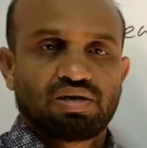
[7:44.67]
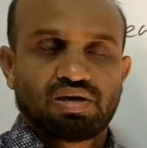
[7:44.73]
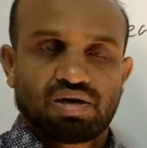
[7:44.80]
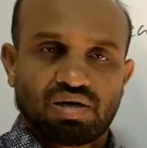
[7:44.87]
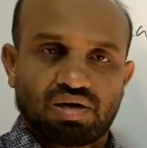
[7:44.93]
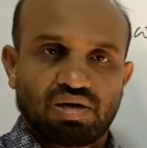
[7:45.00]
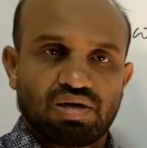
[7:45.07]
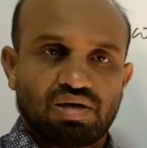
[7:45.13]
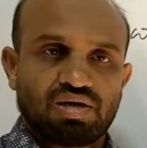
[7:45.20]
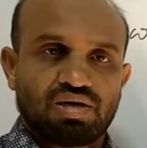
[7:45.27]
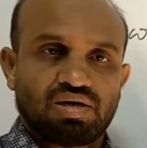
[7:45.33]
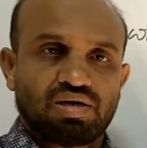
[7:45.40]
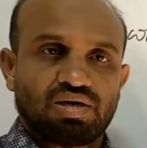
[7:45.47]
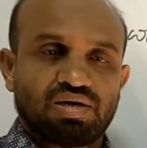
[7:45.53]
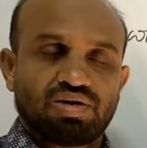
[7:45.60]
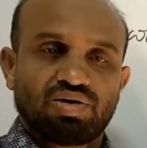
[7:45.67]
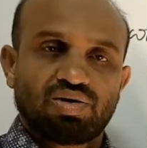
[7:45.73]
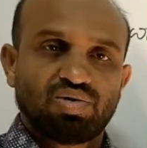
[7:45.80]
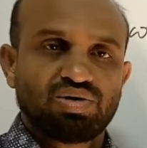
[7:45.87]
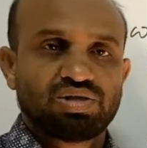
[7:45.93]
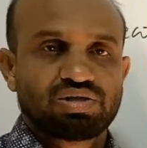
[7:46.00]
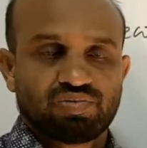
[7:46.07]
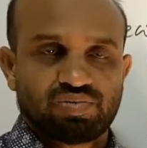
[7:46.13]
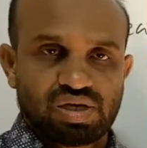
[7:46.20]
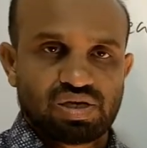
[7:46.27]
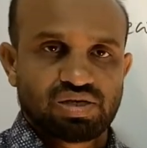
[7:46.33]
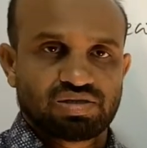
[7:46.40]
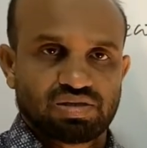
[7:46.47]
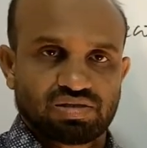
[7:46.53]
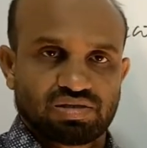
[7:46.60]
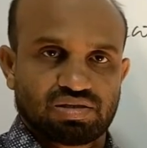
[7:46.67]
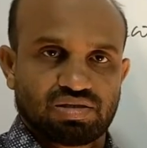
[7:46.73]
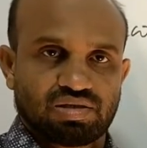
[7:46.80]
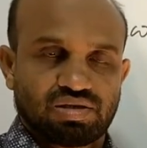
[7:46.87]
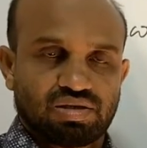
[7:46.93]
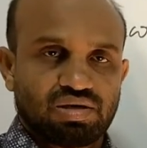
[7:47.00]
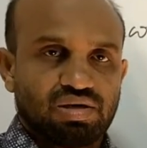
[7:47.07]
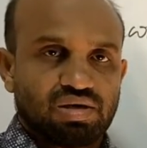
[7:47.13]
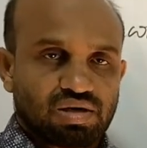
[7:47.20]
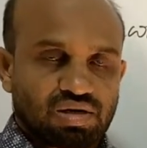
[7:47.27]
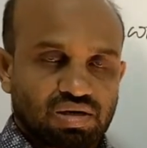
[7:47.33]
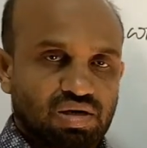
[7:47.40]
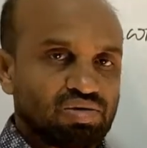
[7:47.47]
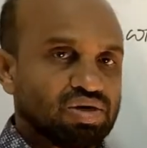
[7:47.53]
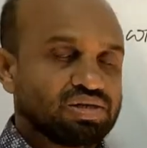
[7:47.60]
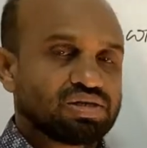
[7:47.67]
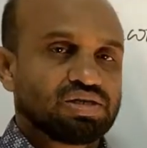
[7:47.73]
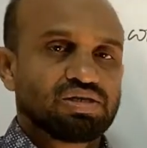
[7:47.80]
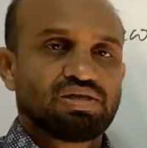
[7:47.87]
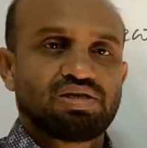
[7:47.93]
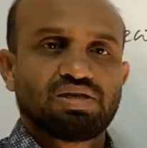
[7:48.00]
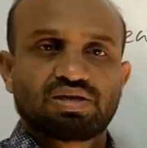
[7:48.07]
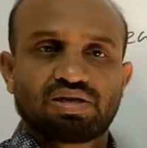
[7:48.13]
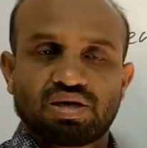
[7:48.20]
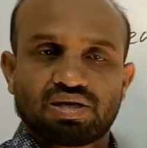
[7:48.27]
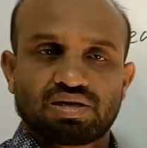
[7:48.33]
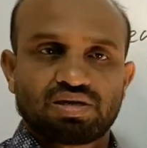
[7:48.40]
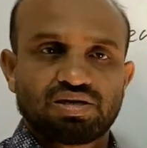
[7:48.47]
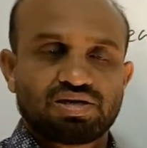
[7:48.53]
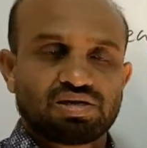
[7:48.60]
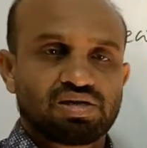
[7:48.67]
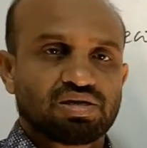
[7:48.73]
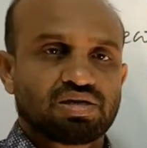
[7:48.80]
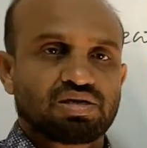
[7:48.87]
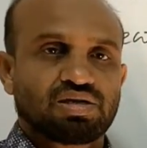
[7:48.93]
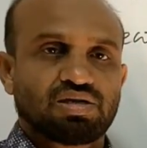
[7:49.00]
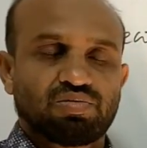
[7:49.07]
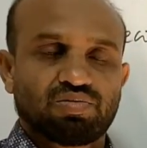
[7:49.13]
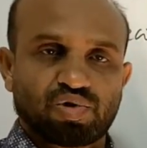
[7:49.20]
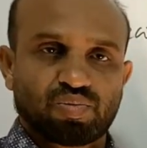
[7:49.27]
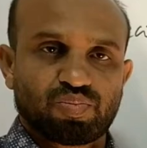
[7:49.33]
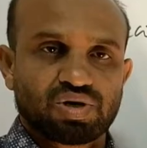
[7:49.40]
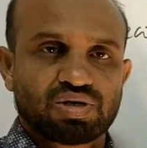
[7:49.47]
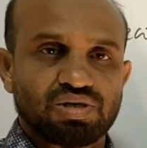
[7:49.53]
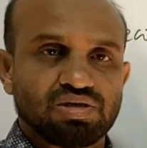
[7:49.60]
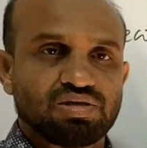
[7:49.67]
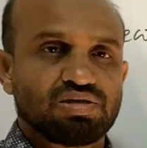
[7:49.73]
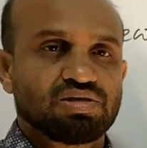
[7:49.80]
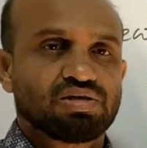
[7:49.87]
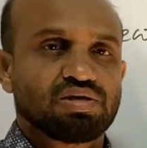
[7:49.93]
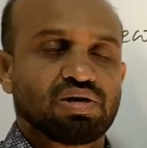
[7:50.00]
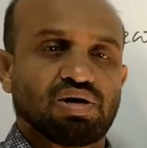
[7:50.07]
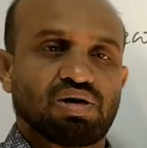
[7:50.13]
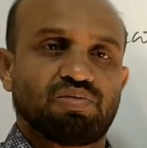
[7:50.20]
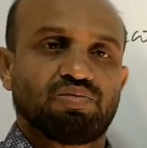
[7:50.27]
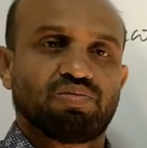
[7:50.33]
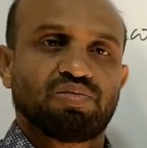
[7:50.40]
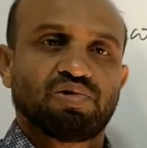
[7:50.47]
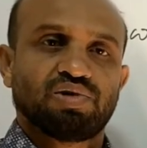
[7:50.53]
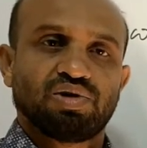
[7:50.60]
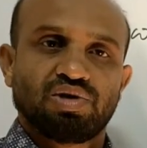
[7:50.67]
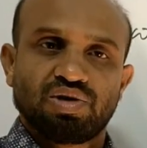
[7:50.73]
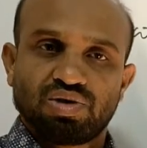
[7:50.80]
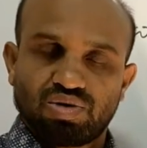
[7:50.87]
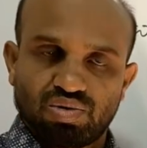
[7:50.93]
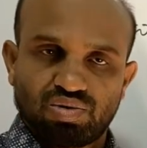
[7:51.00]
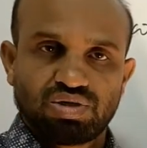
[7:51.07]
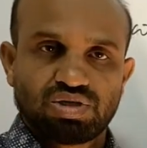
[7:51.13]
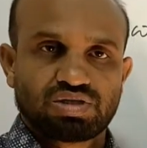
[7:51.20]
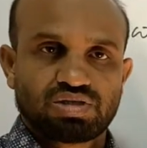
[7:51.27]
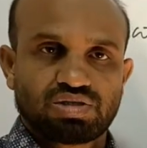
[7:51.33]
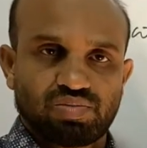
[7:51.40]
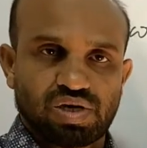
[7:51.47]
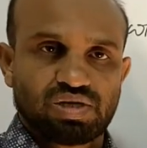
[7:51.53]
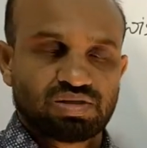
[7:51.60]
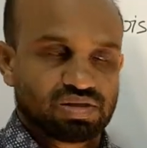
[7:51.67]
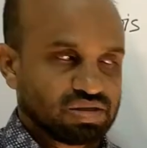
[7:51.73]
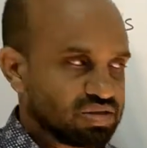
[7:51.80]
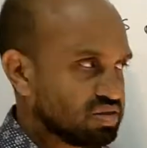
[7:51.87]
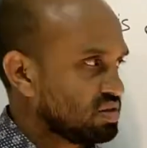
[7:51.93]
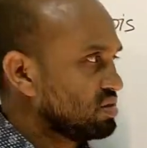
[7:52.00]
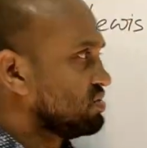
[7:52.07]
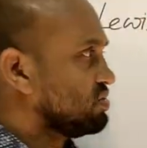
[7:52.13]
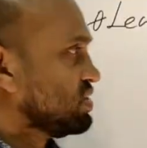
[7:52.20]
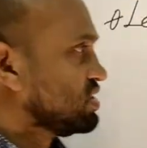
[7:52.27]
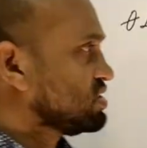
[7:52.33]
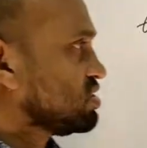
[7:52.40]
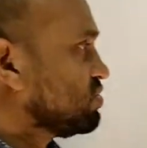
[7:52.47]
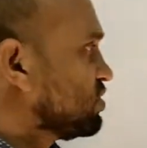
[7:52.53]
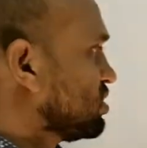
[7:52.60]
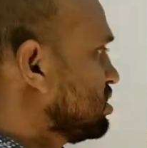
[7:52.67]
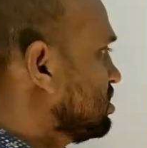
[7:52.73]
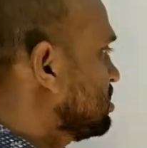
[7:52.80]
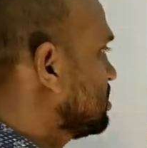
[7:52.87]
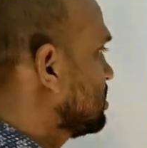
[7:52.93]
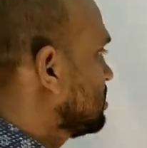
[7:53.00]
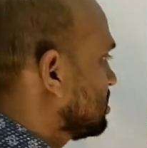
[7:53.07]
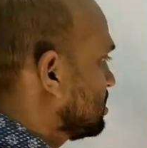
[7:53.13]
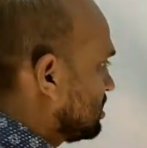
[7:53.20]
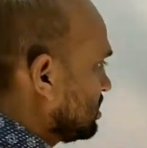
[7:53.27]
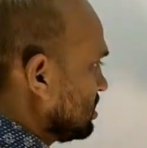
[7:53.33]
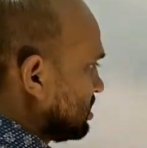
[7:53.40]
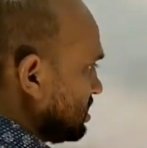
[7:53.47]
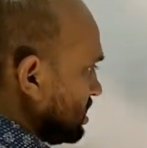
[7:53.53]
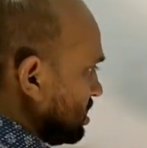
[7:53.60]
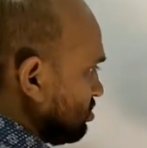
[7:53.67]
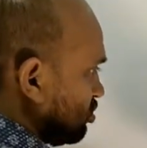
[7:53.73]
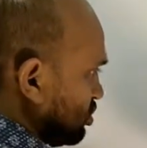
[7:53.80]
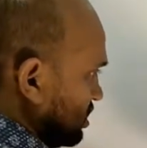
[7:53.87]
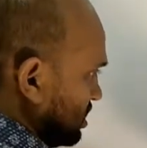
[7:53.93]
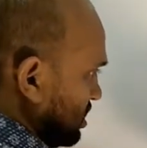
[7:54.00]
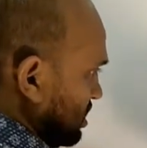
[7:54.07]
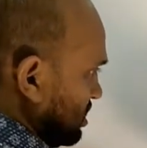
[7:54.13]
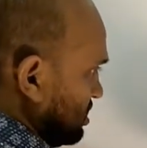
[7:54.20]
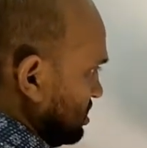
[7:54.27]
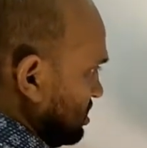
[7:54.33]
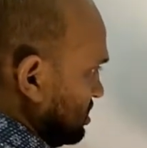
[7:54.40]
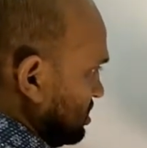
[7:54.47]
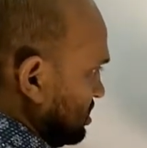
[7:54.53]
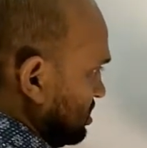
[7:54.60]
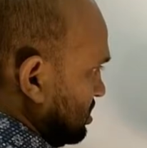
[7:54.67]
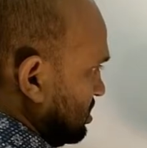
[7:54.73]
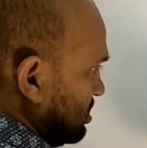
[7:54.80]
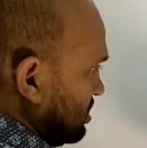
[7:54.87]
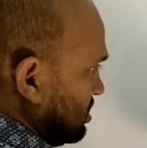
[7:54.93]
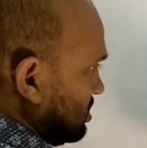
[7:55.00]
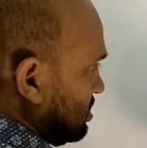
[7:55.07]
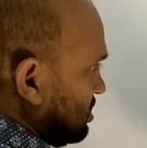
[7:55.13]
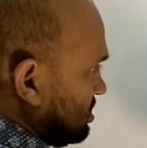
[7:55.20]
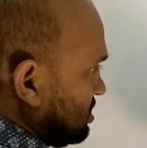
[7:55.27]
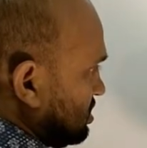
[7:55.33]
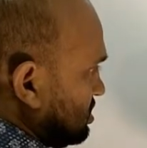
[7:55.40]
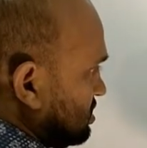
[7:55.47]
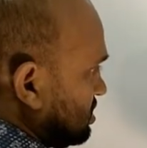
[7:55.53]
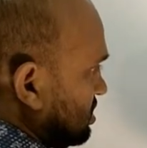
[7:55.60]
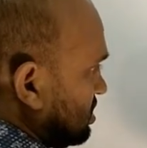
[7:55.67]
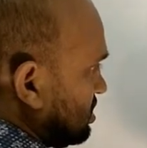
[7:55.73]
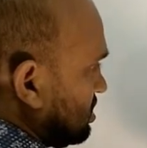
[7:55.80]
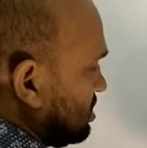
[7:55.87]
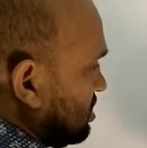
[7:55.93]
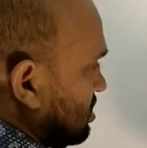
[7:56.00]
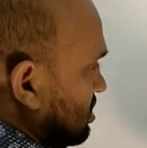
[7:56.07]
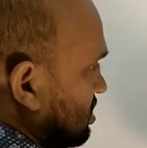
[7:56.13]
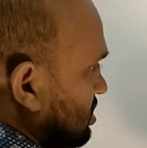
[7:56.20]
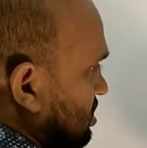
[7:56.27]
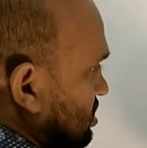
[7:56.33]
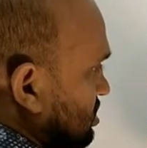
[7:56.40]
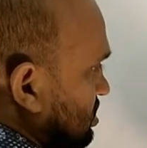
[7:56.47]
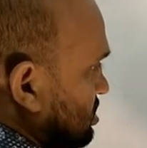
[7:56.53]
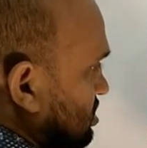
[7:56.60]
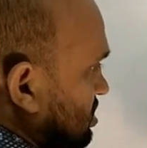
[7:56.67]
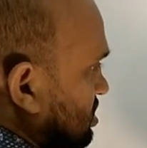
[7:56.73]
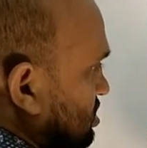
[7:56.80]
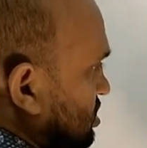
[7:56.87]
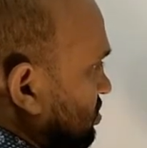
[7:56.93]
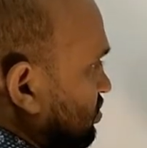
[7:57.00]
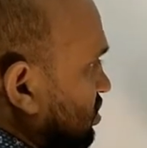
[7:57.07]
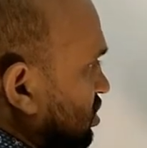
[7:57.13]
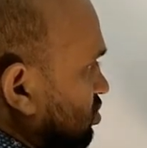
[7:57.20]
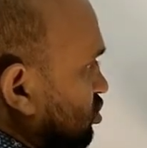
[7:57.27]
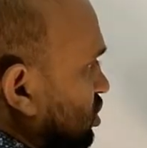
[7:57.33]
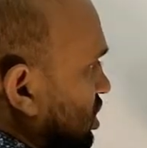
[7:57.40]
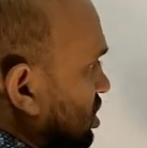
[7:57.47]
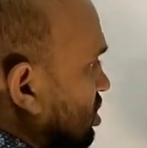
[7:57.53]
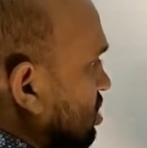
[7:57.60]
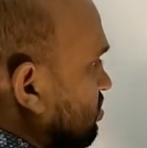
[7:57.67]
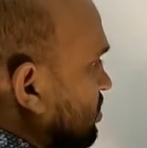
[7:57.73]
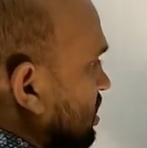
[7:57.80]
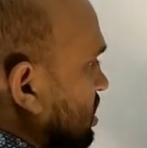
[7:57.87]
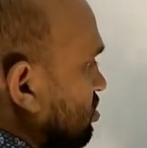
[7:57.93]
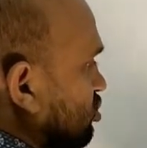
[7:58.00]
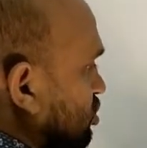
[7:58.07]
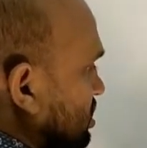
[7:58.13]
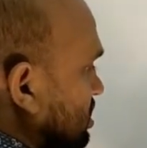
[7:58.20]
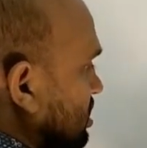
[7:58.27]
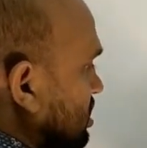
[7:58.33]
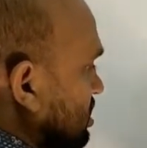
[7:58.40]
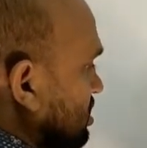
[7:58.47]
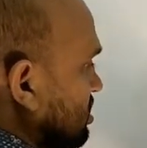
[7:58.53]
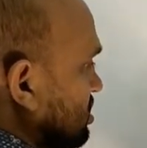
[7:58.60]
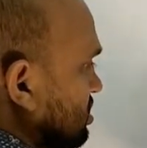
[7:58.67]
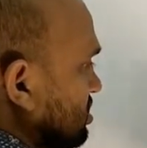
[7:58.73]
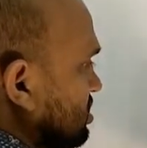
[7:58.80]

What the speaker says: are Lewis bases. Now let's see the characteristic properties of Lewis bases. First of all, ammonia. This is structure formula of ammonia,